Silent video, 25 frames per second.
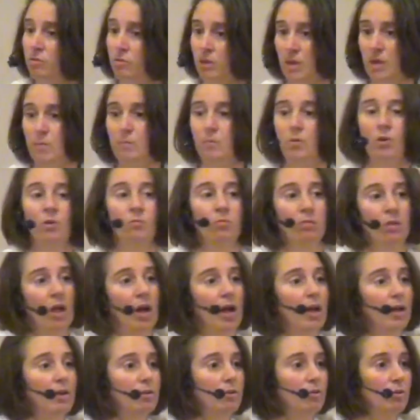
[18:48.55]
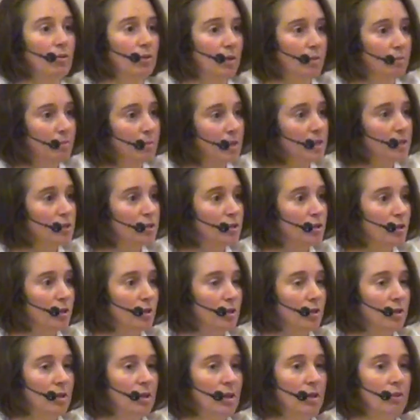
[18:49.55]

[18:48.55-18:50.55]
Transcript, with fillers: phlegm or blood, or a mixture.